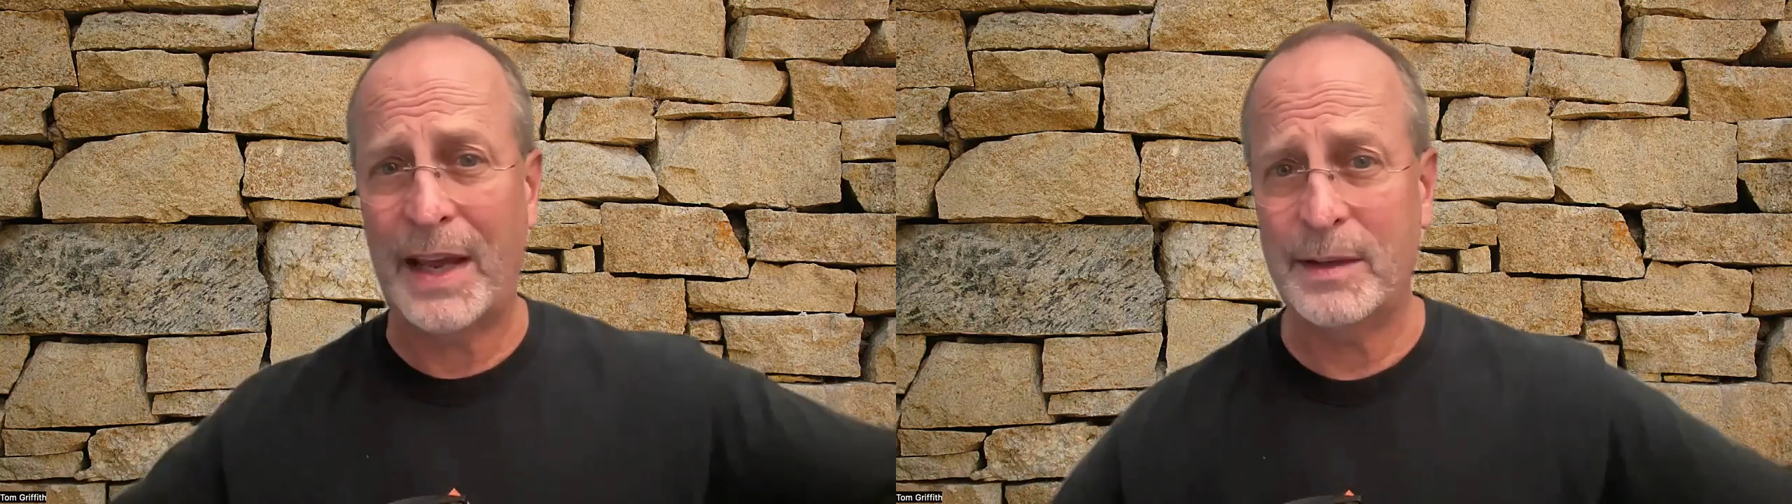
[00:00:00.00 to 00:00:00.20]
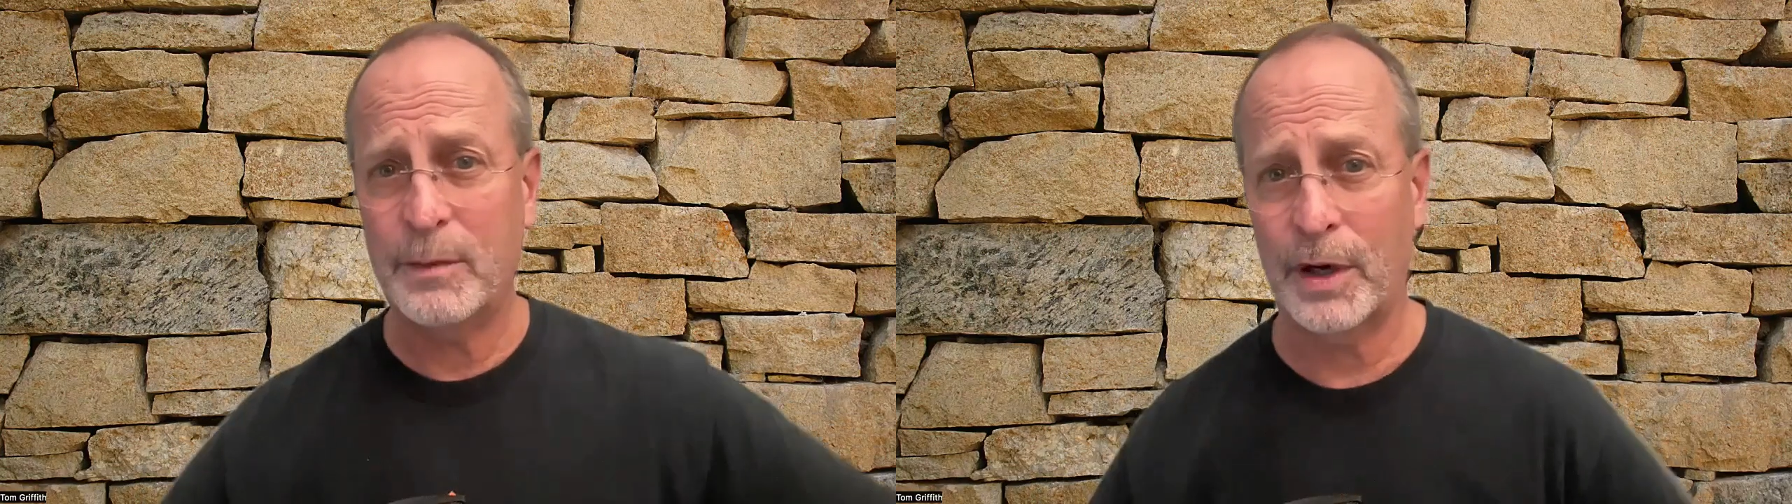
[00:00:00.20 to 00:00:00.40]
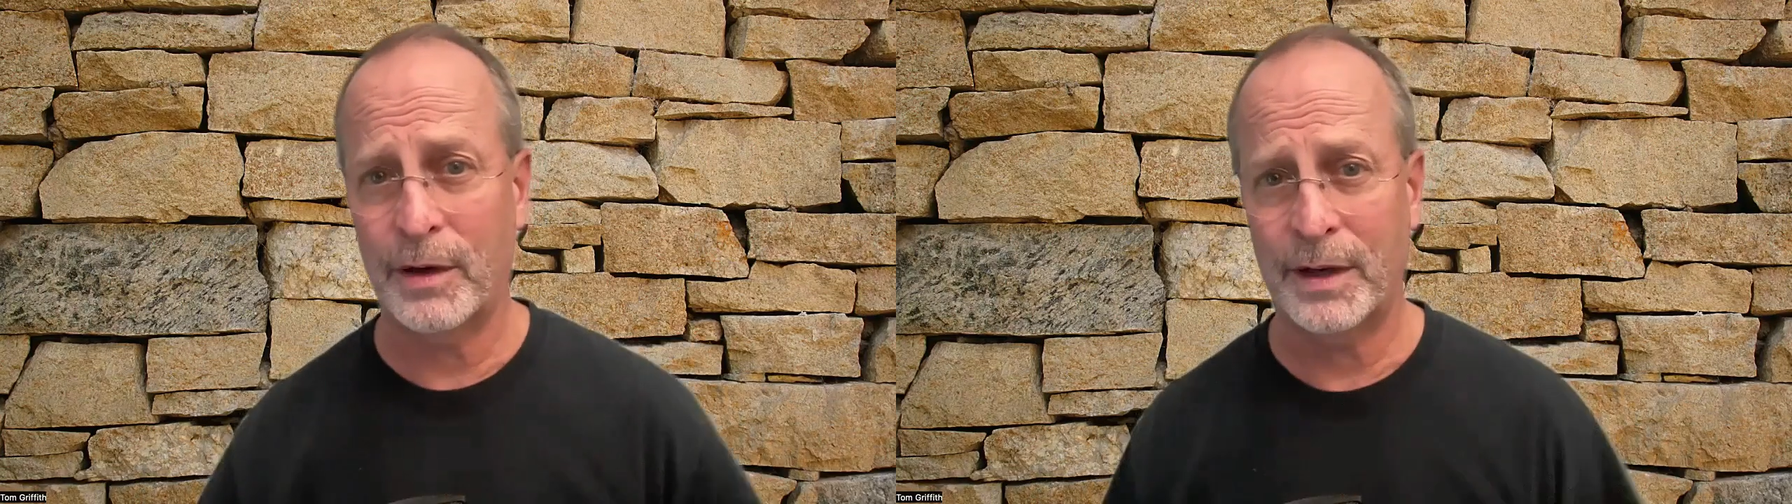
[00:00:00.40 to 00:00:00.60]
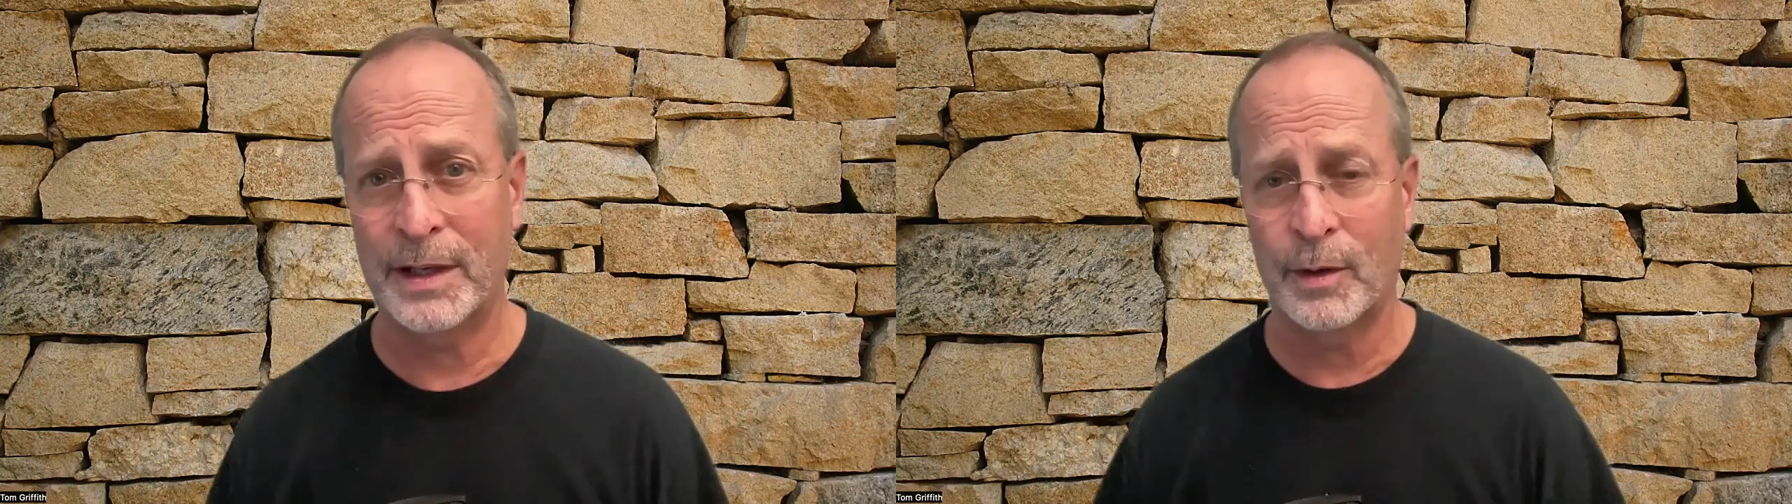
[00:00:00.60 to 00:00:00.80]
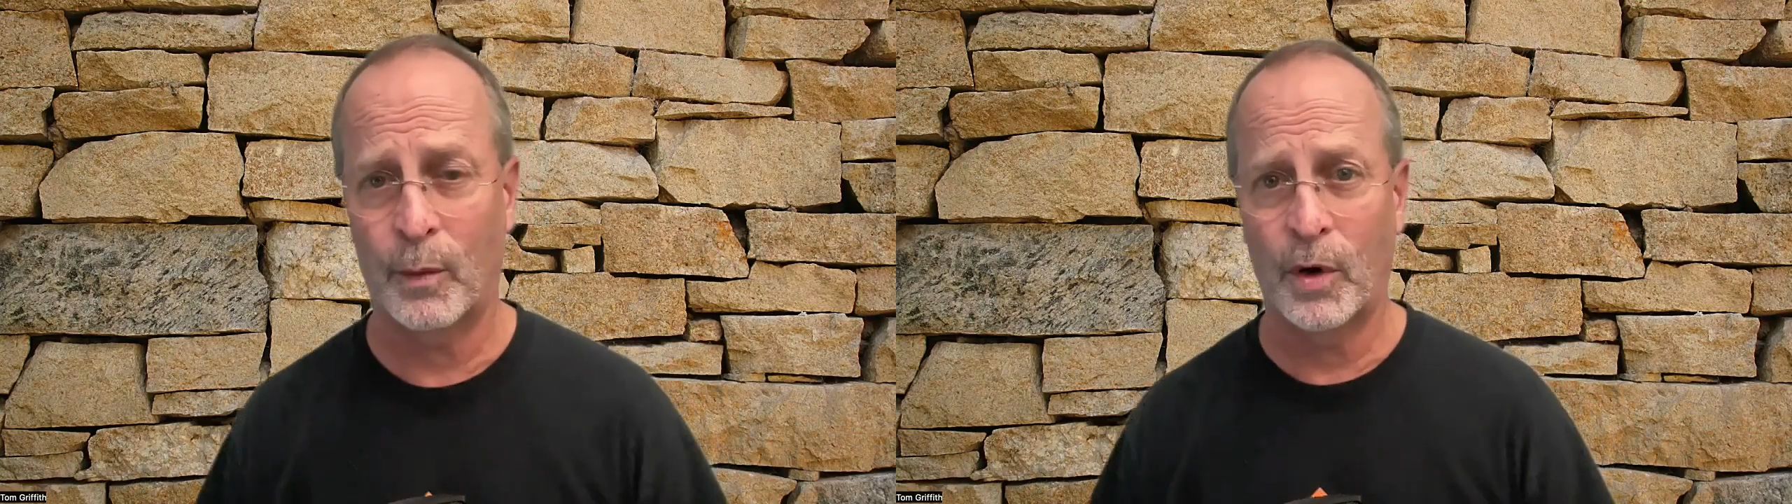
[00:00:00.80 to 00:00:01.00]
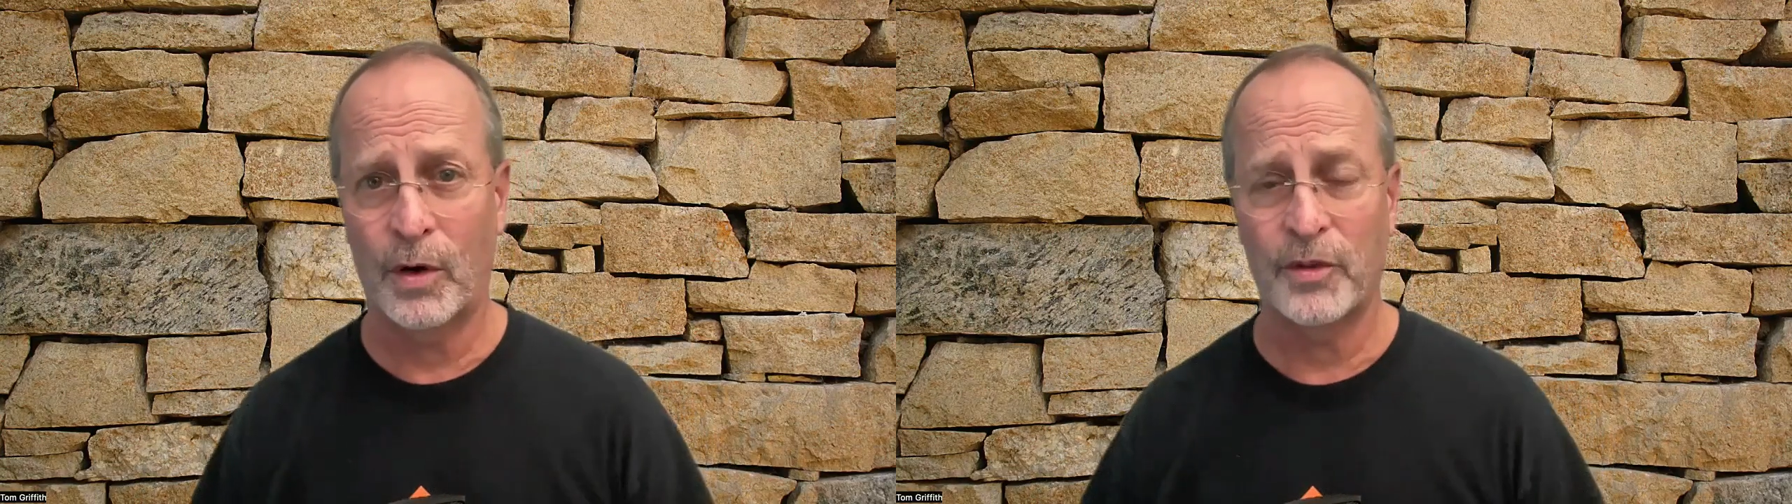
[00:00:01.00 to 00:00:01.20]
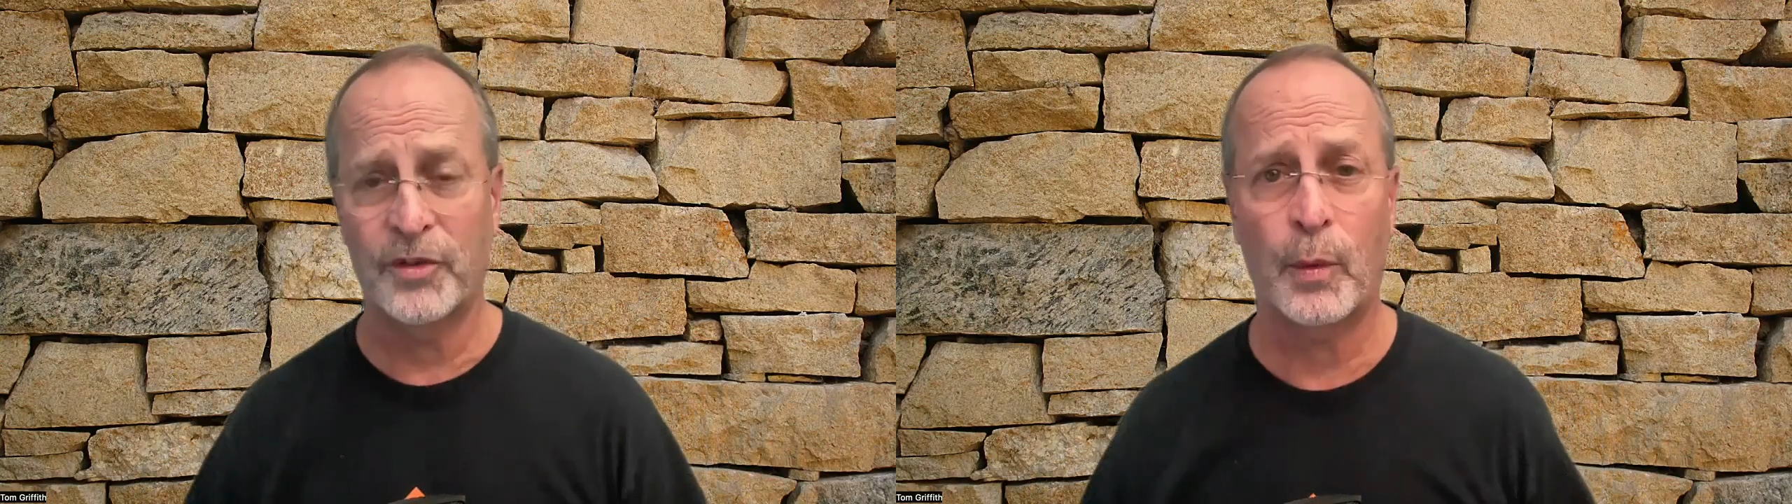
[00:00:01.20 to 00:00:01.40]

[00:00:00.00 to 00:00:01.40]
anywhere in the world.